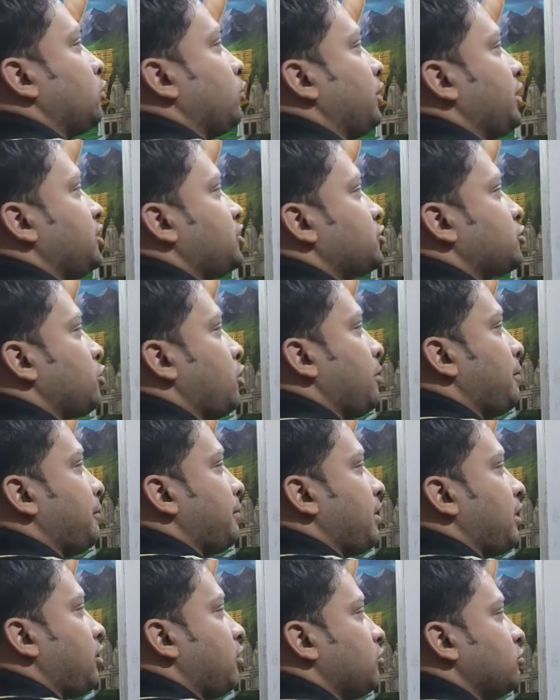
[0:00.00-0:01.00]
which
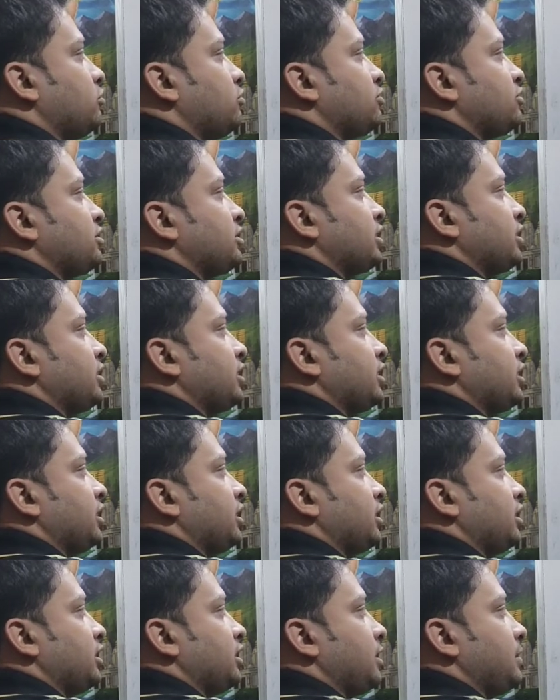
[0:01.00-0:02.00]
compounds
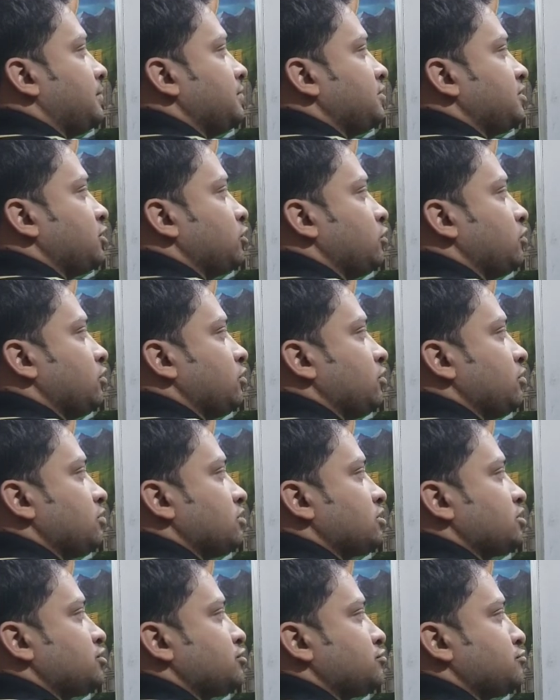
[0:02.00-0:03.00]
gives you
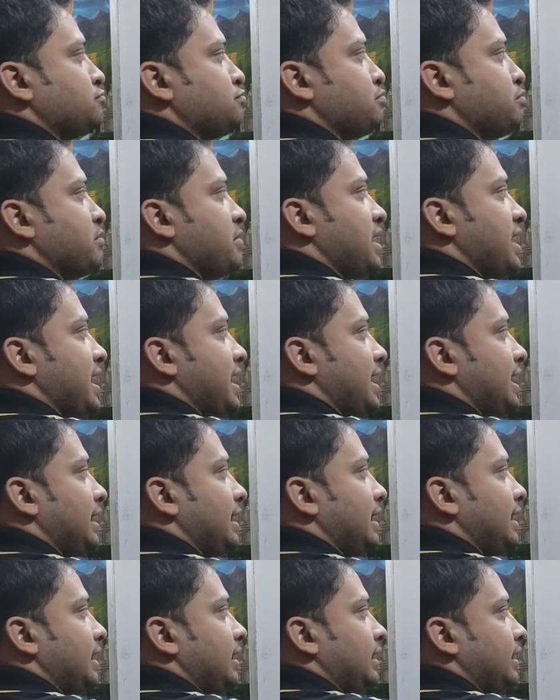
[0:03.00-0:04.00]

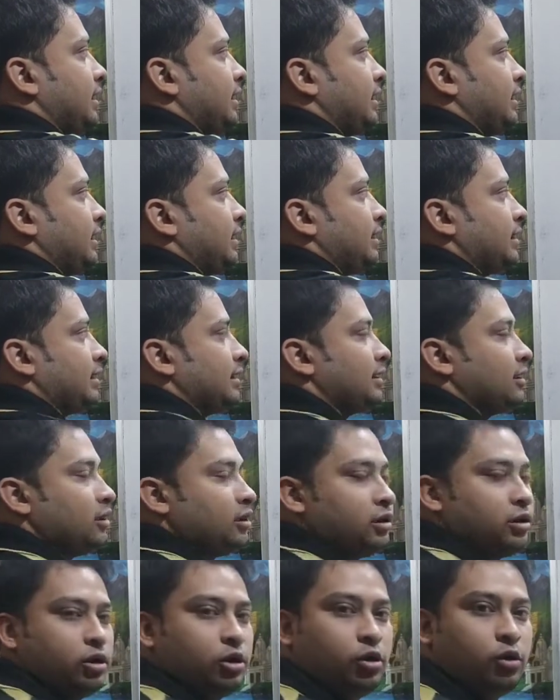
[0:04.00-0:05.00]
smell.
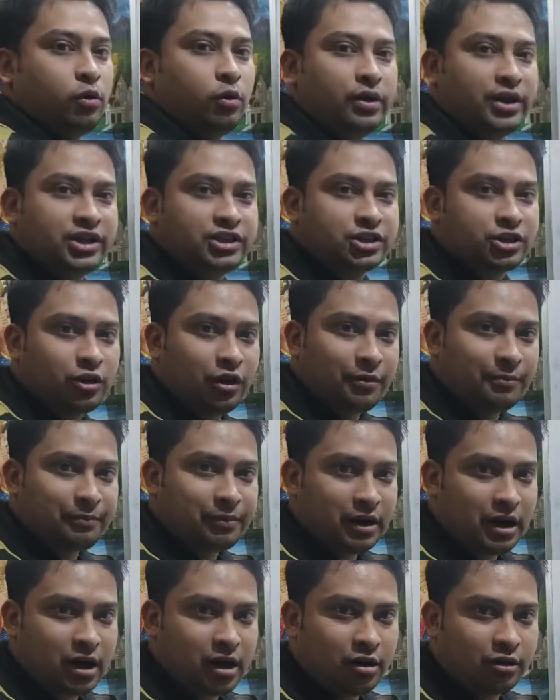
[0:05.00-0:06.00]
Which
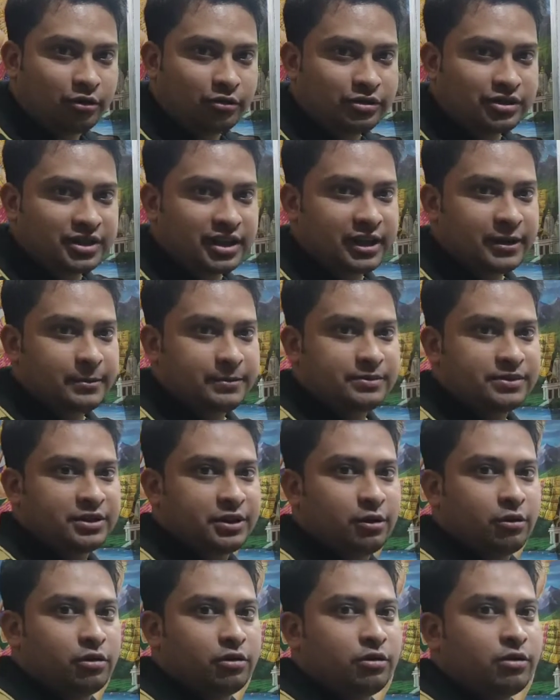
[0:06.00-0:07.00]
compounds gives
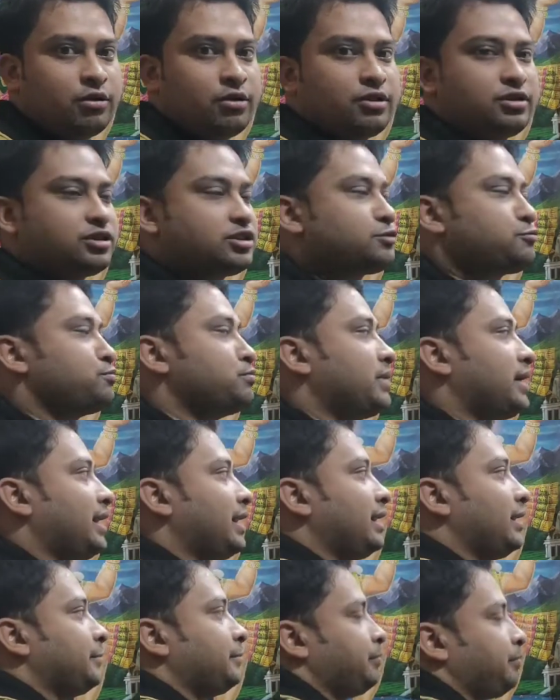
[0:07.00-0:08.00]
you
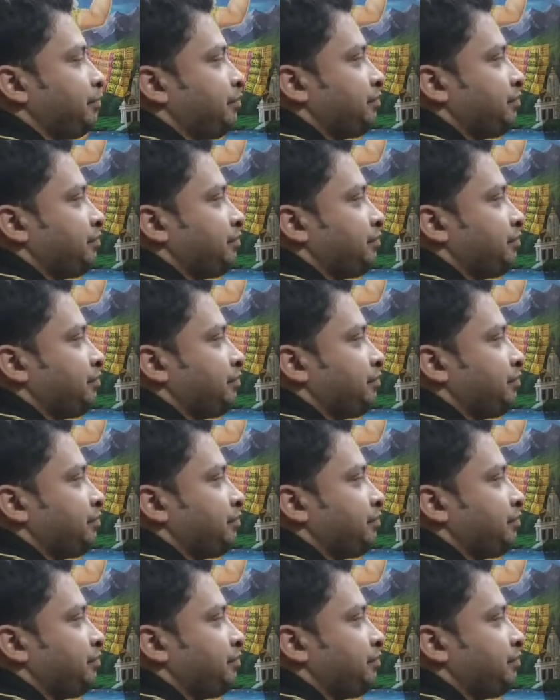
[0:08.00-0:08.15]
smell?